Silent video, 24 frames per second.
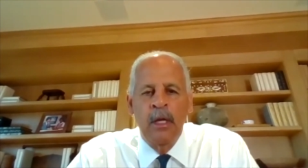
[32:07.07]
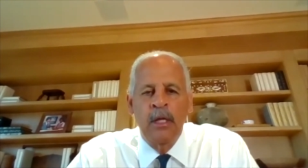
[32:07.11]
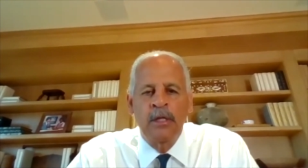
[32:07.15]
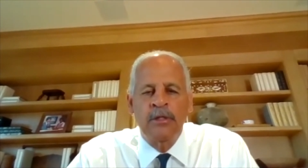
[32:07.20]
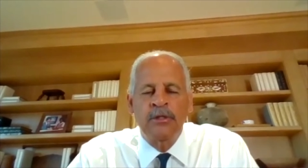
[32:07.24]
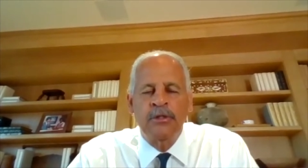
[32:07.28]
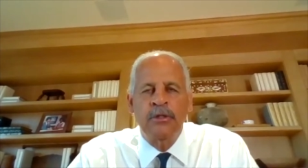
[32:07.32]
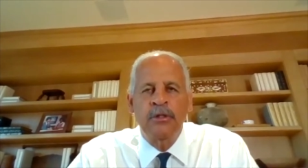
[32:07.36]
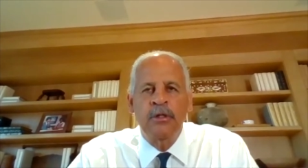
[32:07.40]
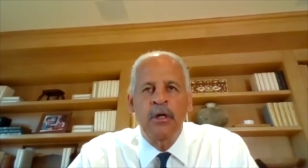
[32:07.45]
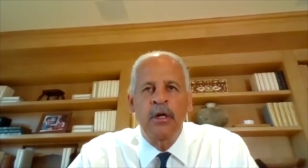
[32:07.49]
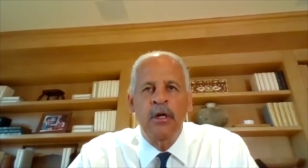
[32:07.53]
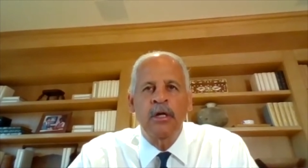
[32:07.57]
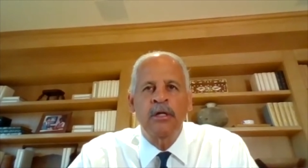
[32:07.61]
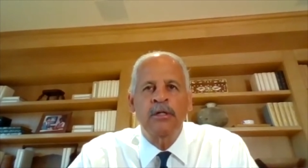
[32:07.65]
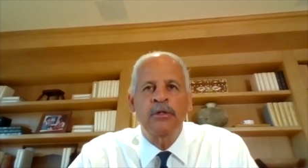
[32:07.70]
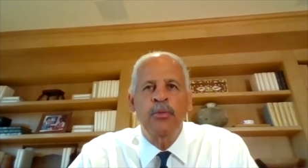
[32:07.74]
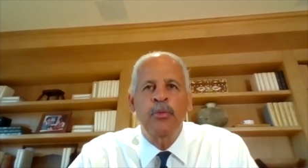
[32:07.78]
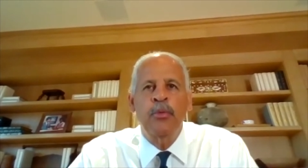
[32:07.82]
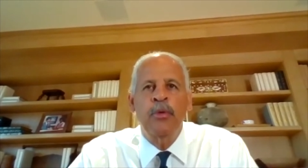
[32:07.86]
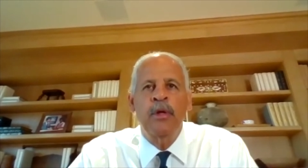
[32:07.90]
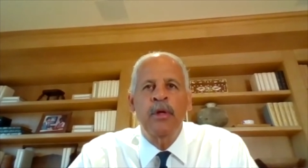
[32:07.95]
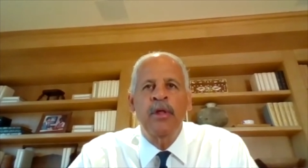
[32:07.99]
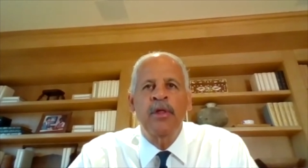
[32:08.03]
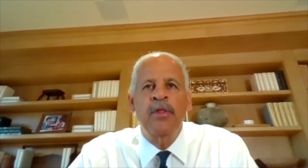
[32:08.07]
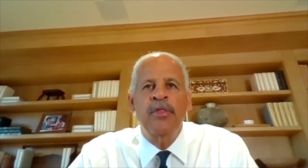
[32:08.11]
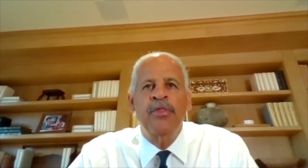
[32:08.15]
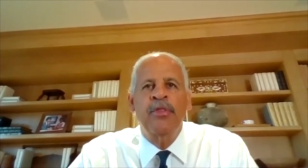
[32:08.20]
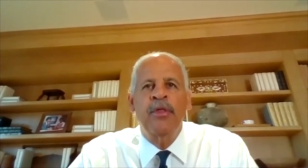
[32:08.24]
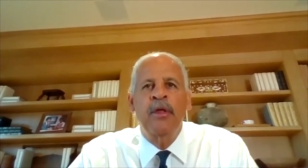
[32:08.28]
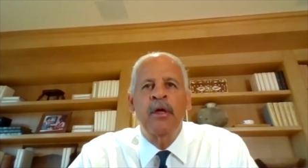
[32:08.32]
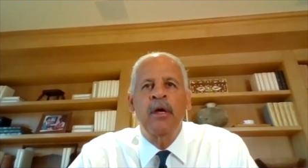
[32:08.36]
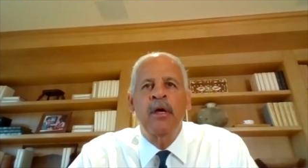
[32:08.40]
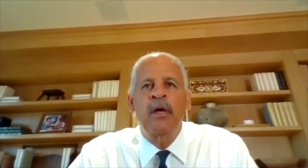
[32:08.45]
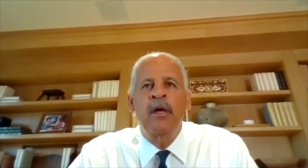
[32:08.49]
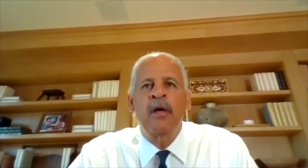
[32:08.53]
It starts
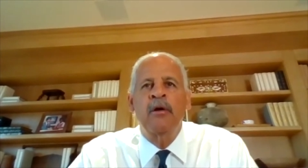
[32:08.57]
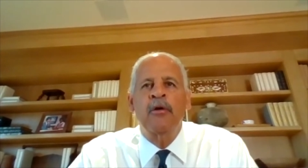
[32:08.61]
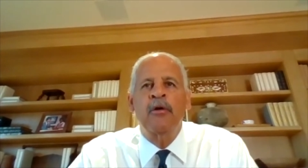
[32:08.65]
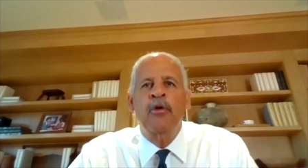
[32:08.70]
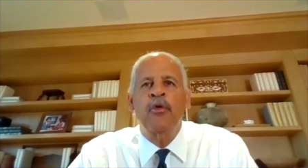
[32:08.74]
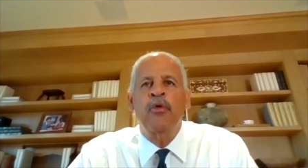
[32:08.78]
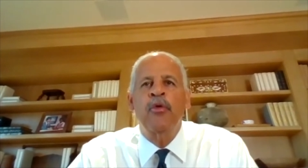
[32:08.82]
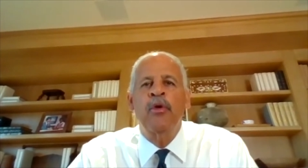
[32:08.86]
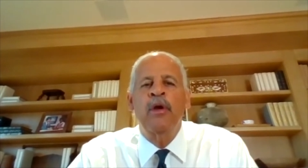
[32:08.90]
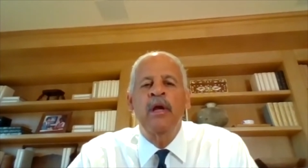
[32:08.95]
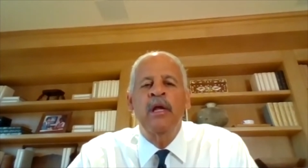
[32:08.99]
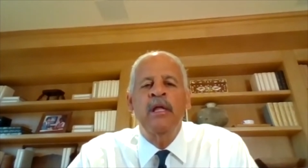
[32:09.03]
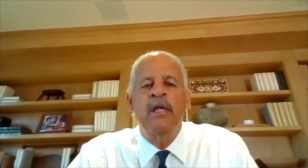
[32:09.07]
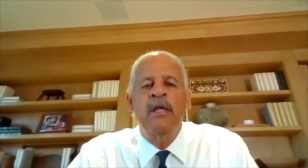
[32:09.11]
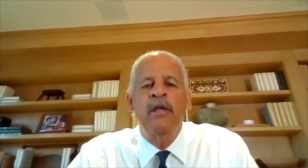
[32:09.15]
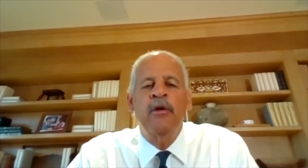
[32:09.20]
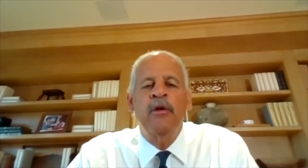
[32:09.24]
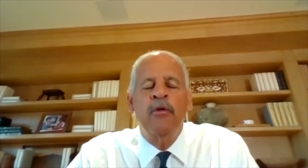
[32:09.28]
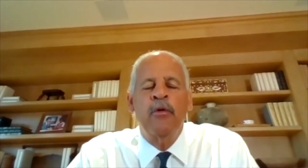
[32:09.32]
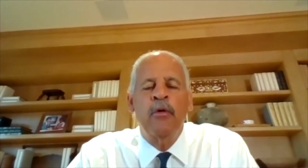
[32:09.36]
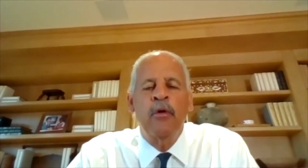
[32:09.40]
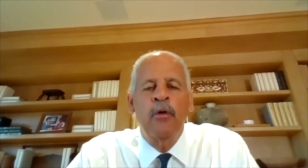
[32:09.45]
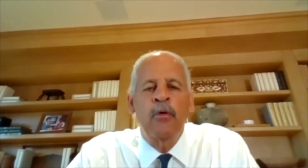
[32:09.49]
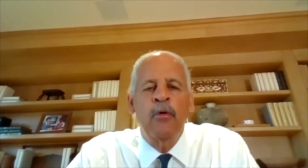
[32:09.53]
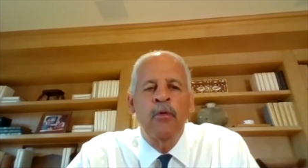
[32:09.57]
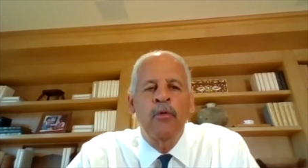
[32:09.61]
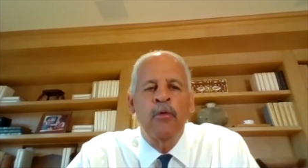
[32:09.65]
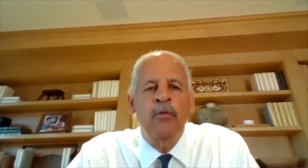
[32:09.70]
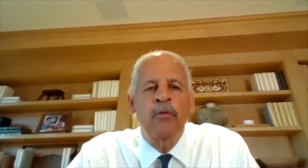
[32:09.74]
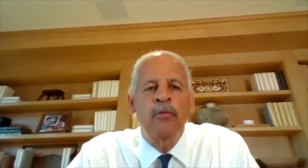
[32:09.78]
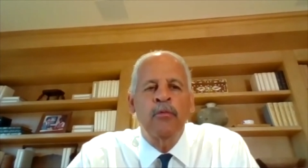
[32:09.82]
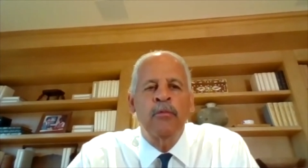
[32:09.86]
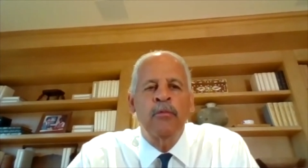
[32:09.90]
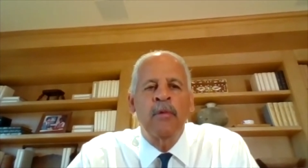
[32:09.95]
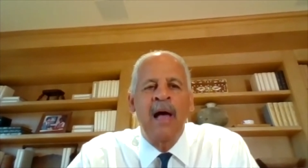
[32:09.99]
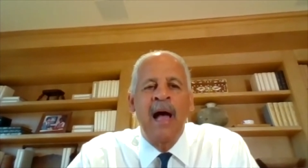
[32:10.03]
with creating your
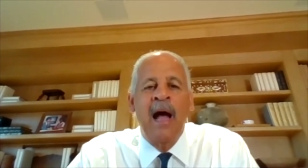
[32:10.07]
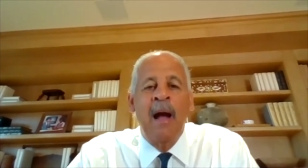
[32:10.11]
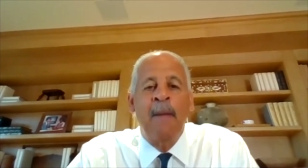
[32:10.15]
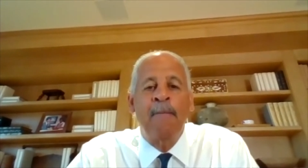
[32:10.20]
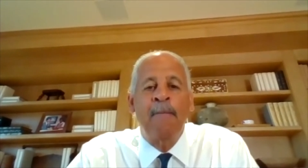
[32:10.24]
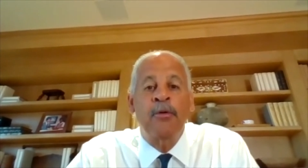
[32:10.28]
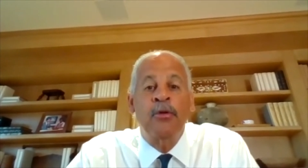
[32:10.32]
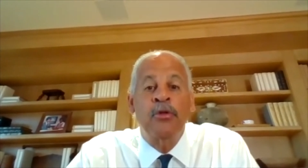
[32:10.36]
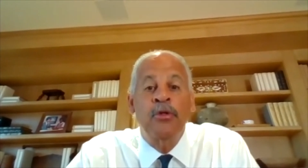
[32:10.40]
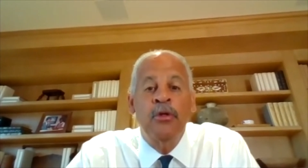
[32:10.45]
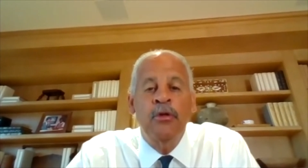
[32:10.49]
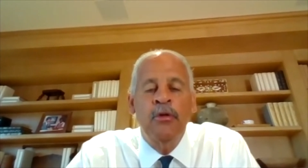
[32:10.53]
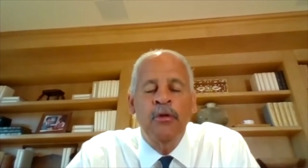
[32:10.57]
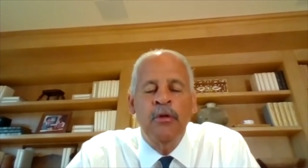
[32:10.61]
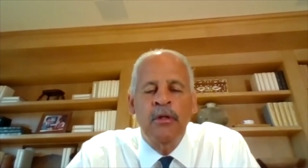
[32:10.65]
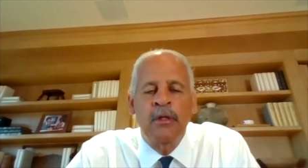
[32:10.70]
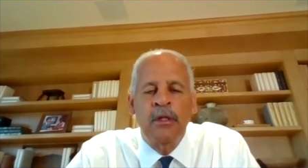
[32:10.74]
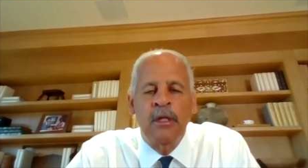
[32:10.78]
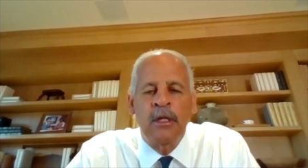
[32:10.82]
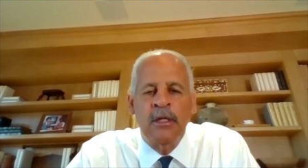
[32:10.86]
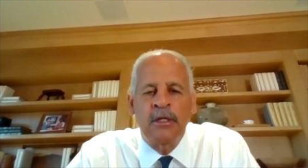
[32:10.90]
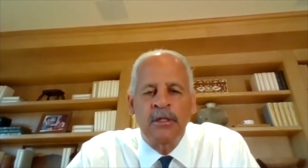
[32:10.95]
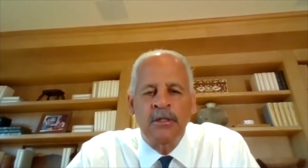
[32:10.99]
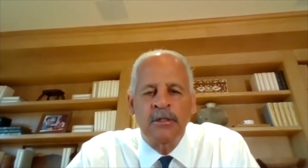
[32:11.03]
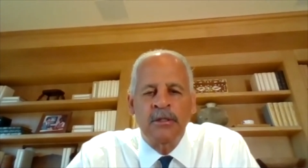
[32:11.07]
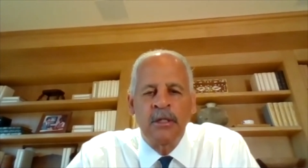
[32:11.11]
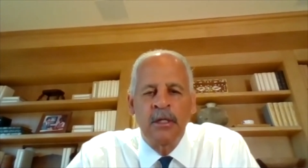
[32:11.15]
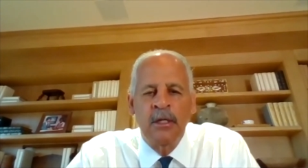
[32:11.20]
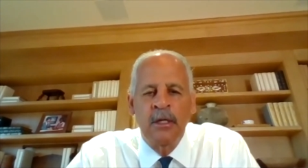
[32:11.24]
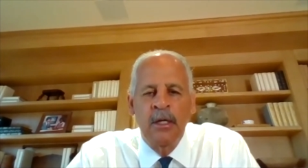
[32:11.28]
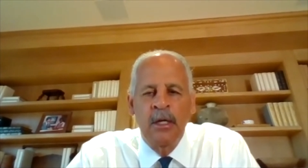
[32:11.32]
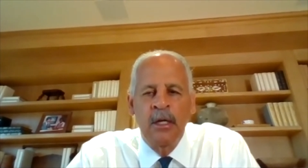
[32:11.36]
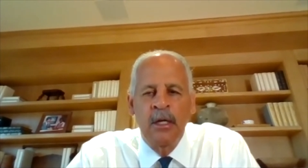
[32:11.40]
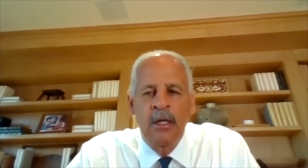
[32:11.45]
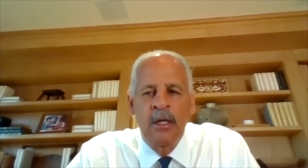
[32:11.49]
own opportunities.